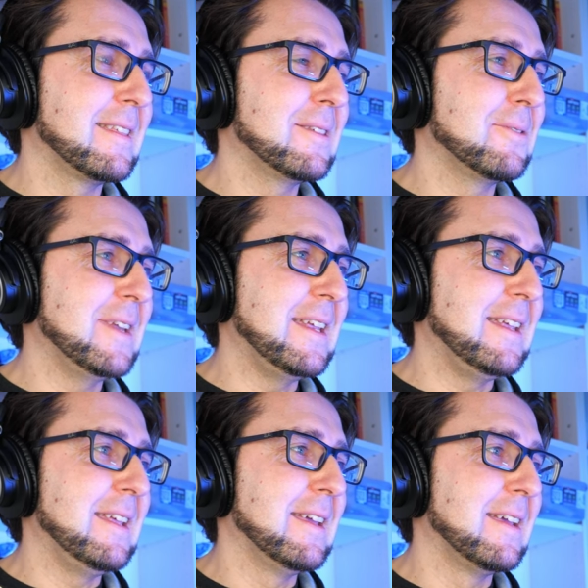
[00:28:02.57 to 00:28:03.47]

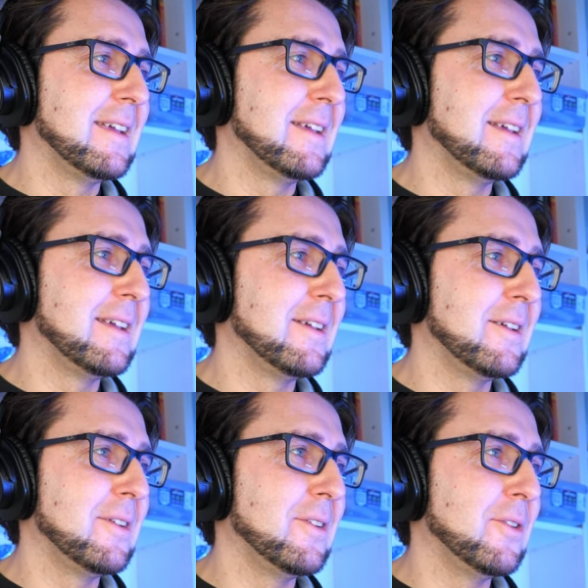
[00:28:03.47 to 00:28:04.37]
three,
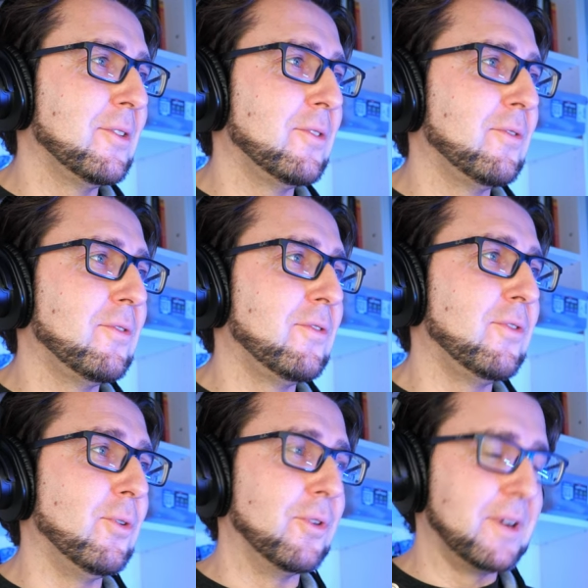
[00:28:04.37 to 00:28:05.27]

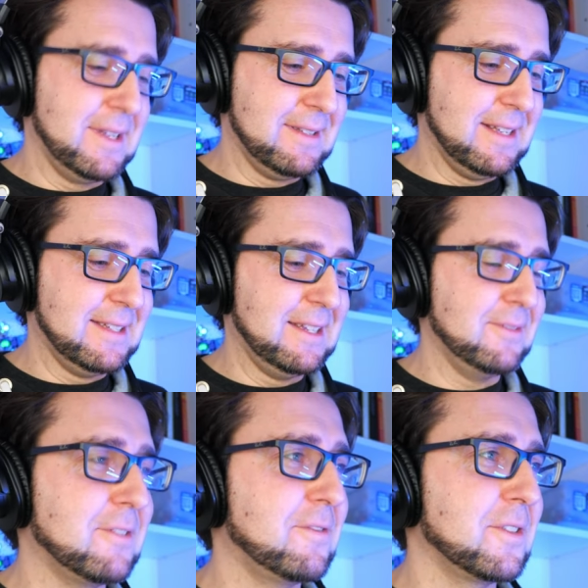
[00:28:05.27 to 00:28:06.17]
four. So let's see
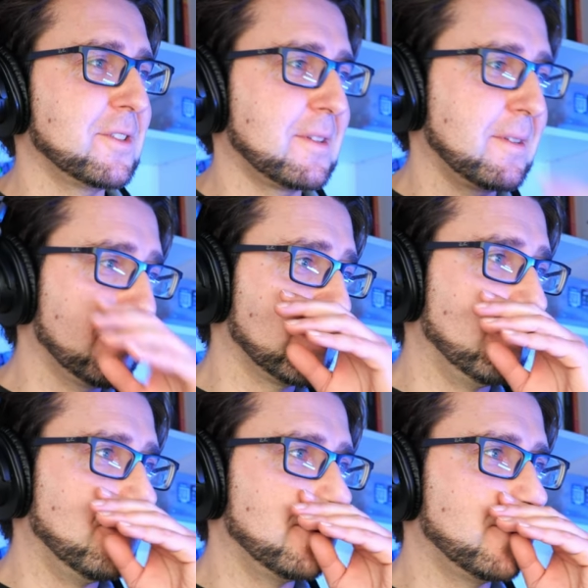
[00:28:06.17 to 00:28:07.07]
first,
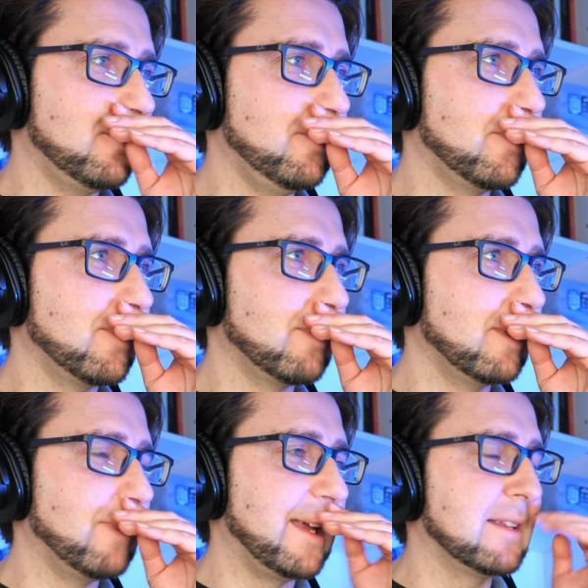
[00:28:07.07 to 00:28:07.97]
so two, three,
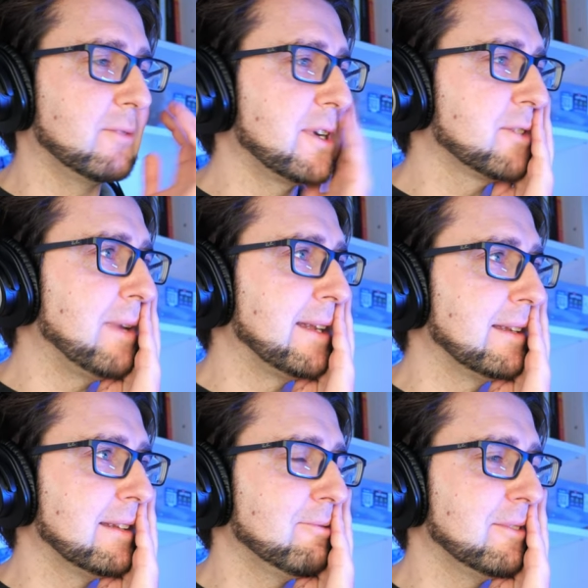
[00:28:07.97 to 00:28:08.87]
wait, where's one?
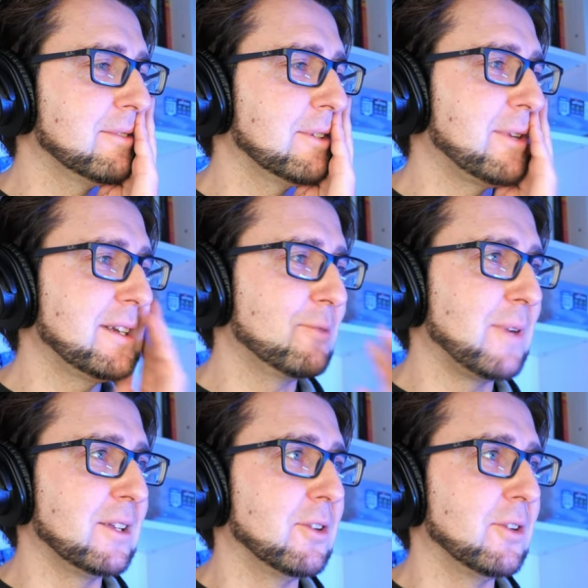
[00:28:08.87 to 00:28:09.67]
Where did one